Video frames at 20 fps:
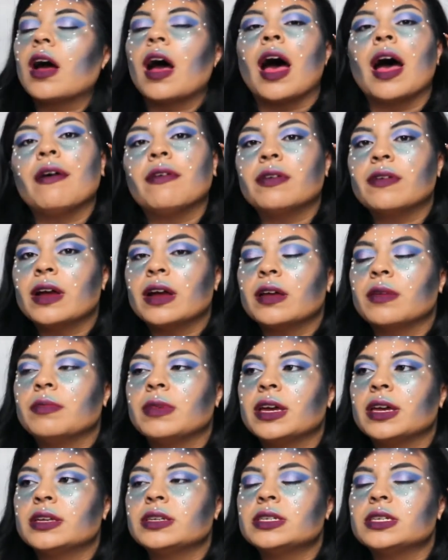I would
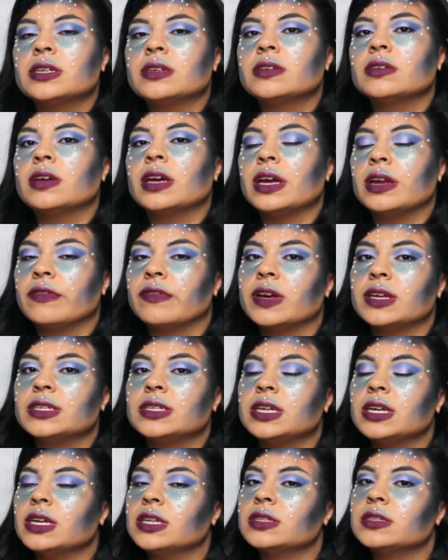recommend
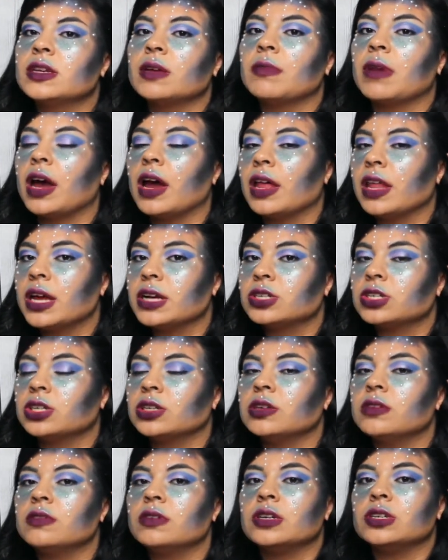investing in some eyelash
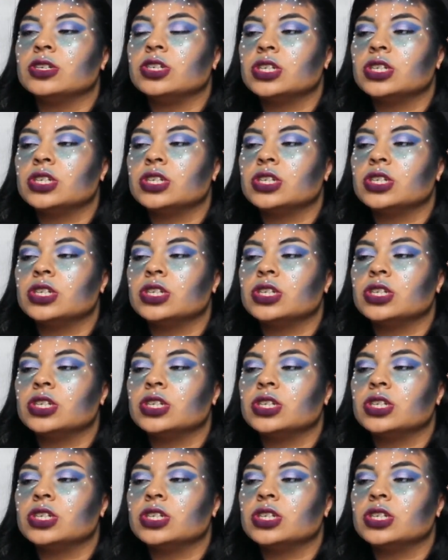glue